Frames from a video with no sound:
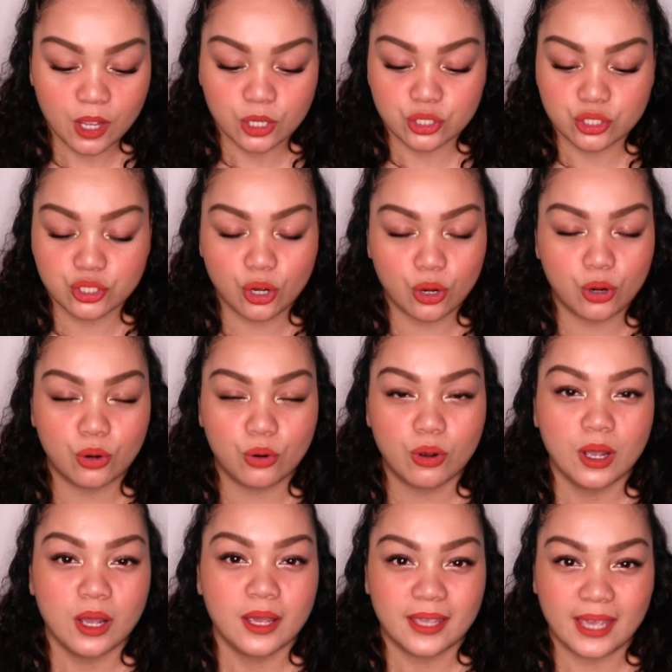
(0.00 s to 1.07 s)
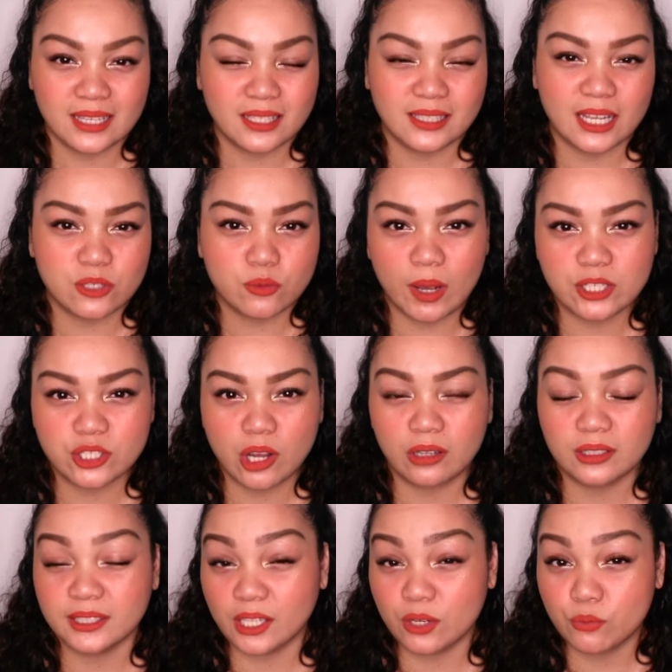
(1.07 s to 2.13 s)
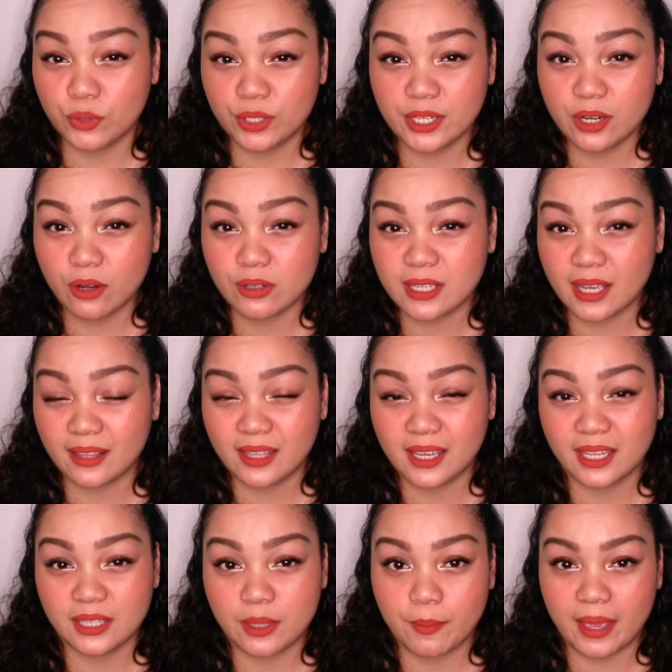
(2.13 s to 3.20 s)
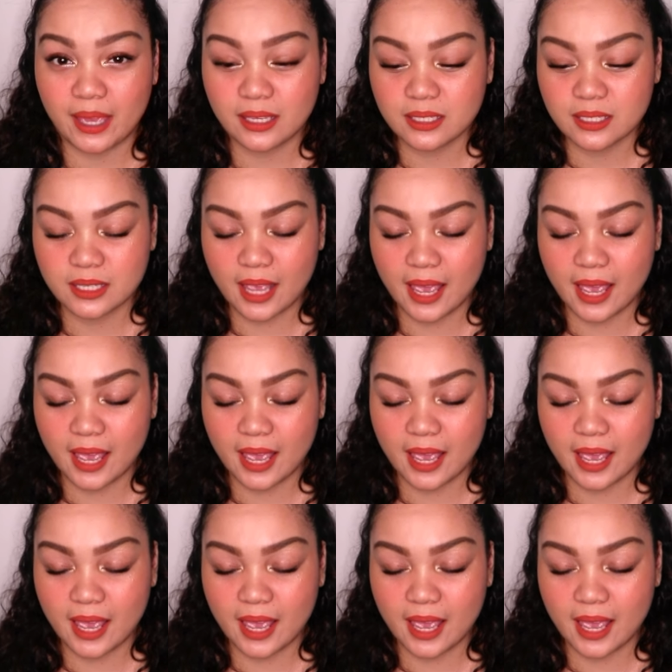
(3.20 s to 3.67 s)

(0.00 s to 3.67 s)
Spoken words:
So yes, it has white chocolate and woody notes, I think, in the base.